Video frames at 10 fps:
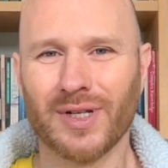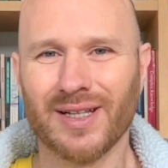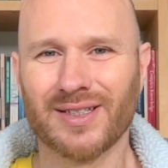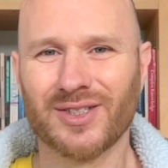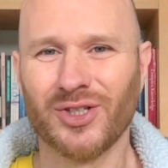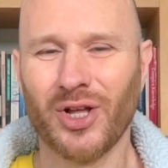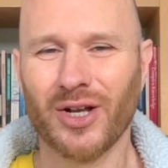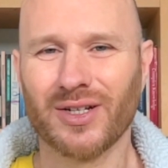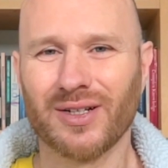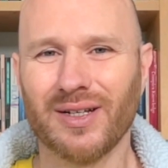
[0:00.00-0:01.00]
It's
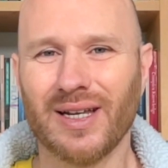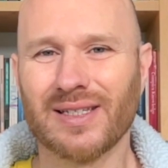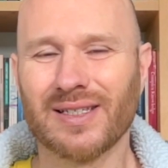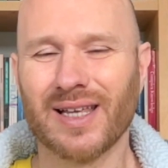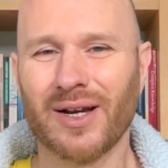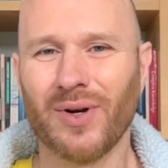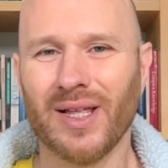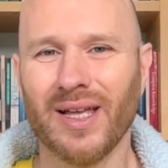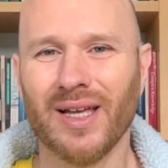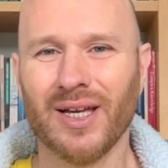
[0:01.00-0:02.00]
not necessarily